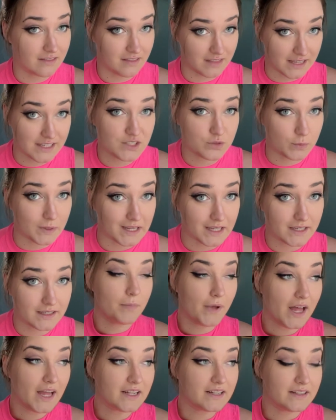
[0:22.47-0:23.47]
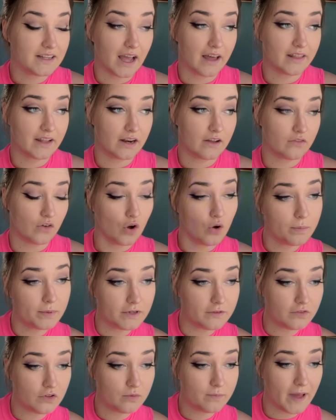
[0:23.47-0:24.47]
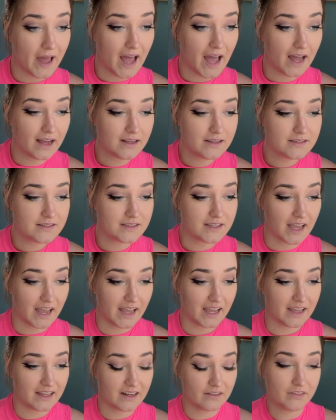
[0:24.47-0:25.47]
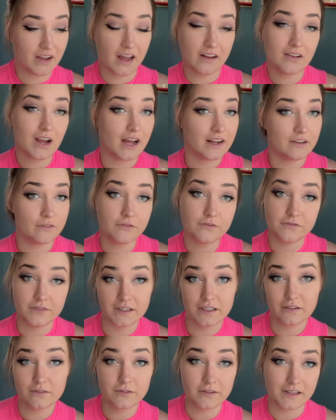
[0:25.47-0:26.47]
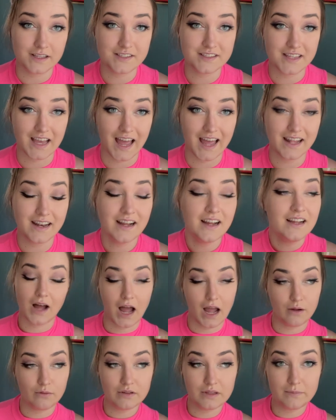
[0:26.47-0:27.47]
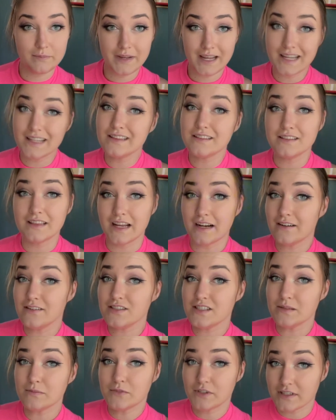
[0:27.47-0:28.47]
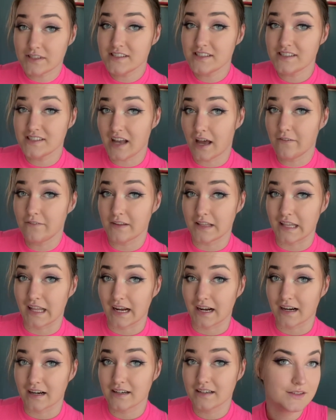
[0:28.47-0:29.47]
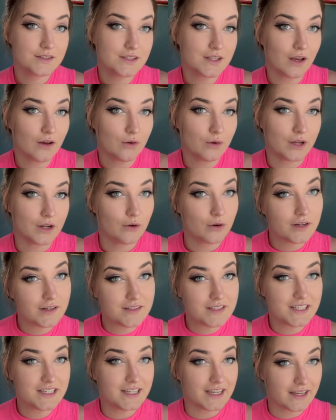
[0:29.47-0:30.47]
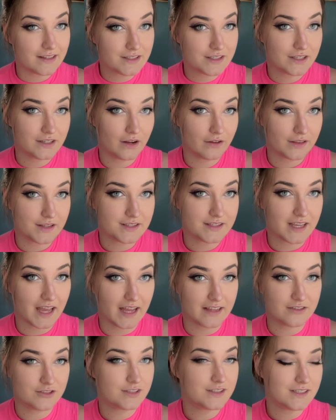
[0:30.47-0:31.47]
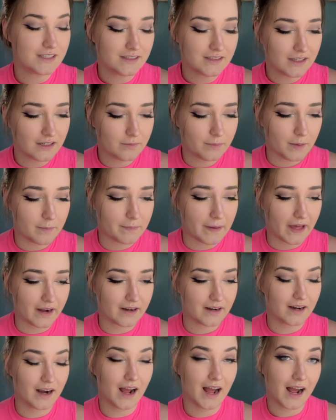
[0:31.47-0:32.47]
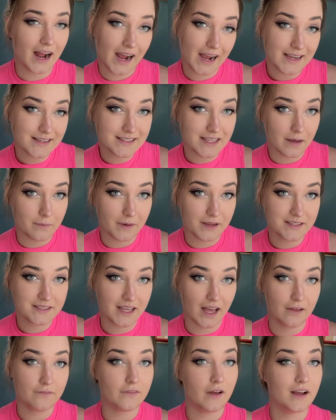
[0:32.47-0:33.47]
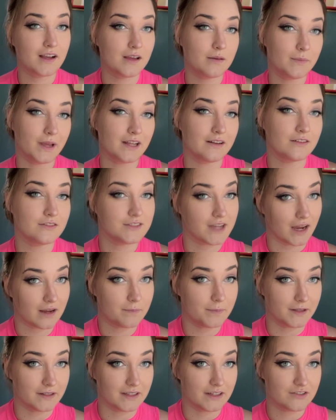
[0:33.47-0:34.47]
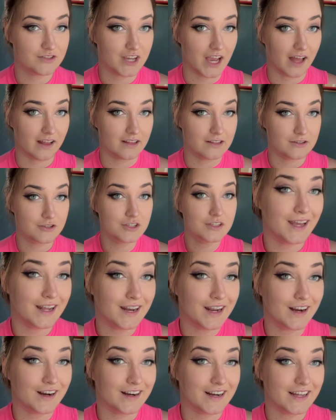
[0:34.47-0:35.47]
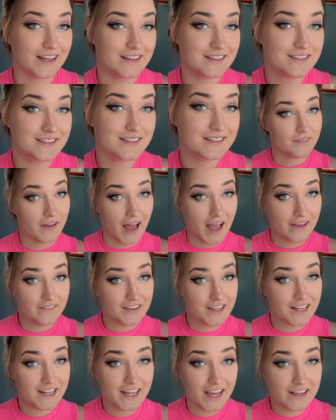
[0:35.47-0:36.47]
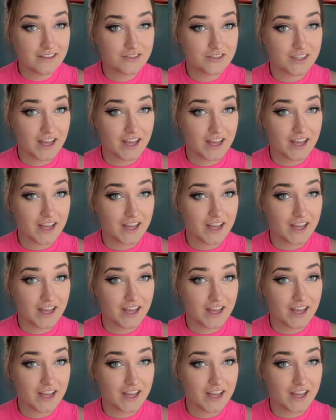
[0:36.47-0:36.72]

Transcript: this week. But now that I've opened a few packs and have kind of gotten a feel for the set, I will admit there's some good stuff in there. So in order to get to know the set just a little bit better, I set myself a commander deck building challenge. And here it is. 5 EDH